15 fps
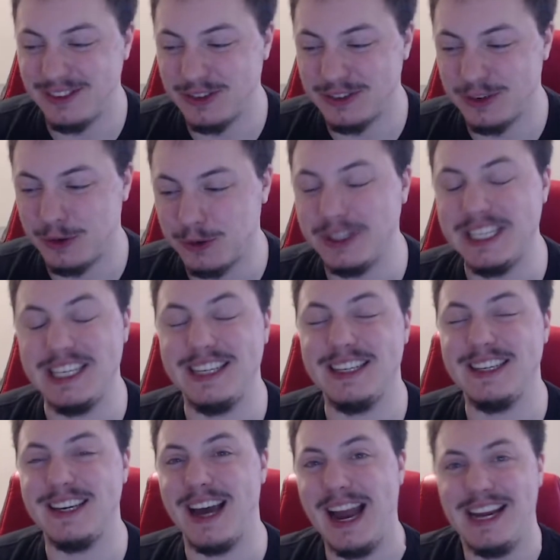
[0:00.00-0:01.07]
only
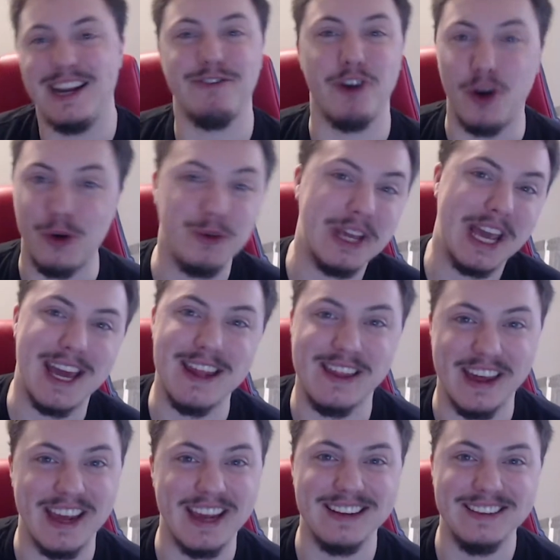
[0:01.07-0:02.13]
kind of okay
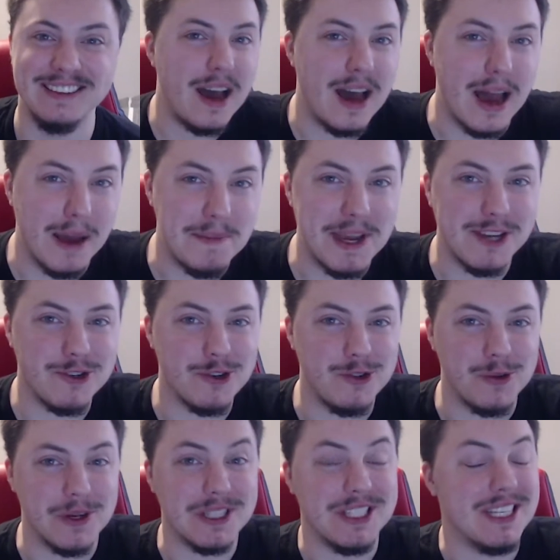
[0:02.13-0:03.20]
thing. I'm Andrew
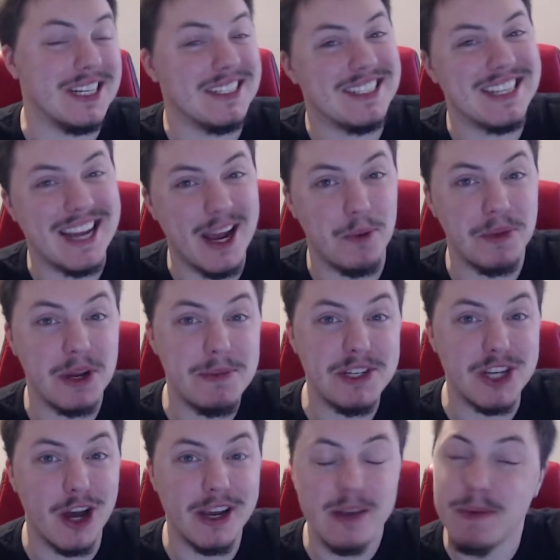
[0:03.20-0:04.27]
Swanson, and today I'm going to be
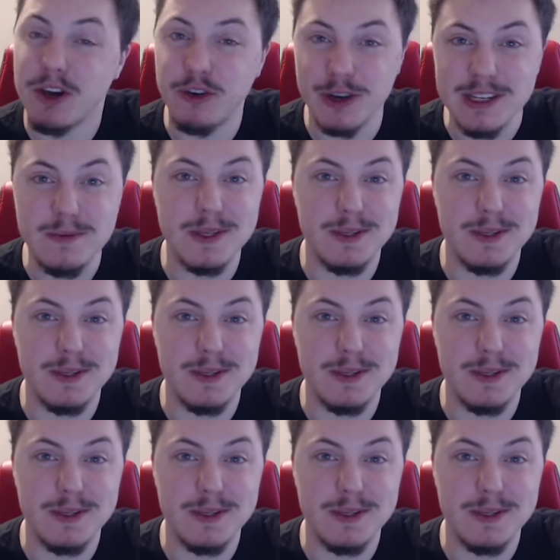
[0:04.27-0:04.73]
talking about Christmas